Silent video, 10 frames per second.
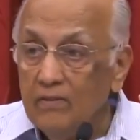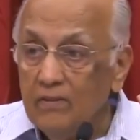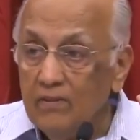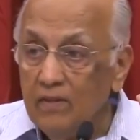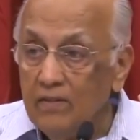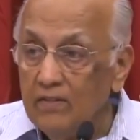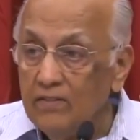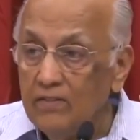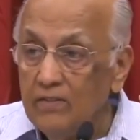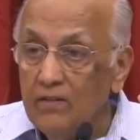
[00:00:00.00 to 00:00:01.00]
They
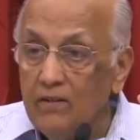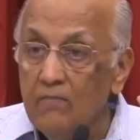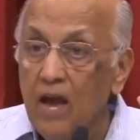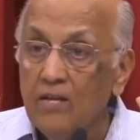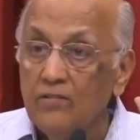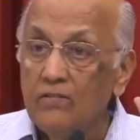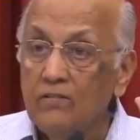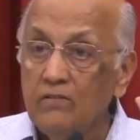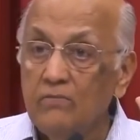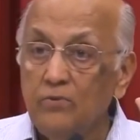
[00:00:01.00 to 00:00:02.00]
just imagine.
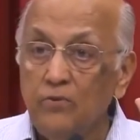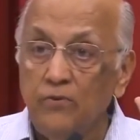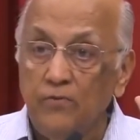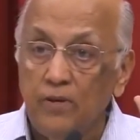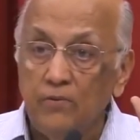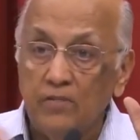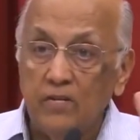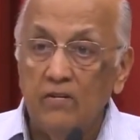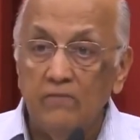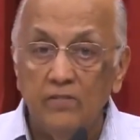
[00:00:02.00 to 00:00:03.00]
And the proof of it was they
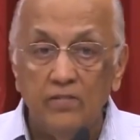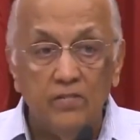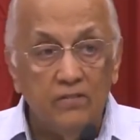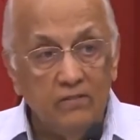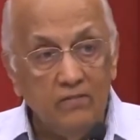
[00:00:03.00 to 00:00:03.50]
lived in sin.